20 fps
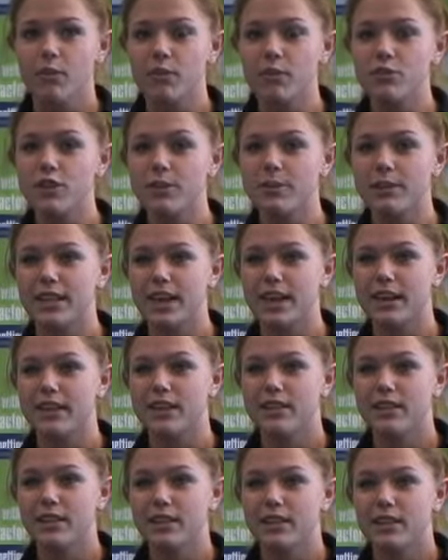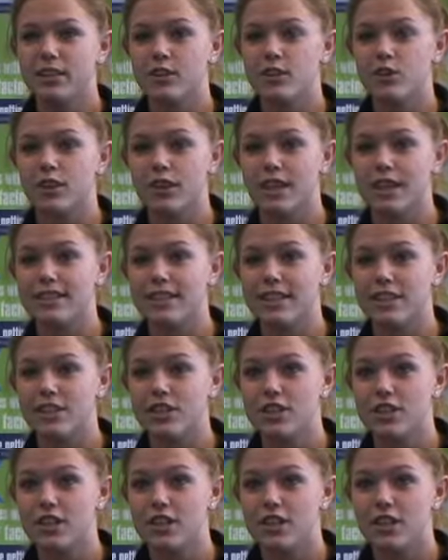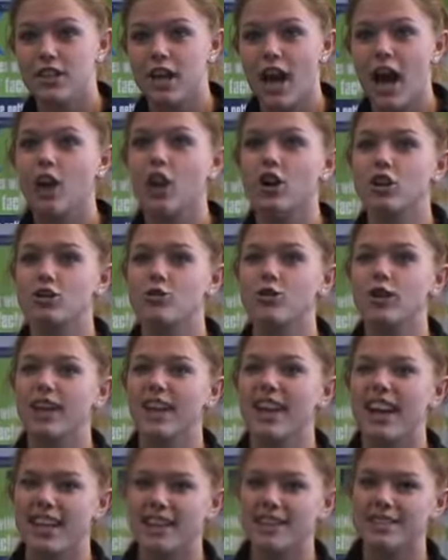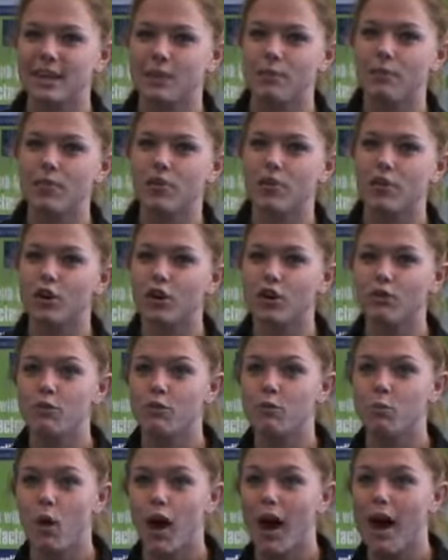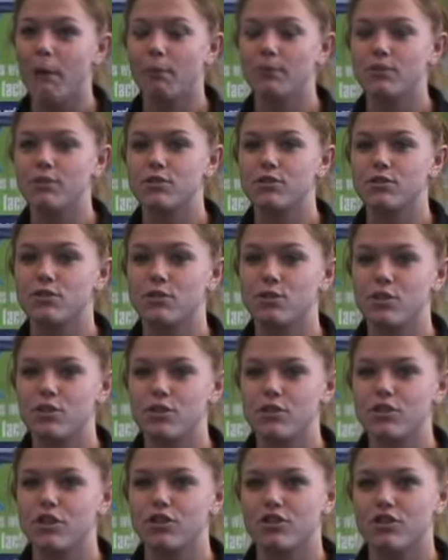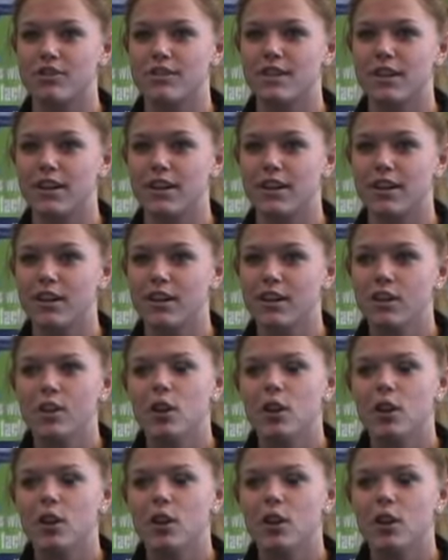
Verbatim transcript: Through doing that, the organisation, I got to really get an in-depth thought of what happens in schools and not just thinking,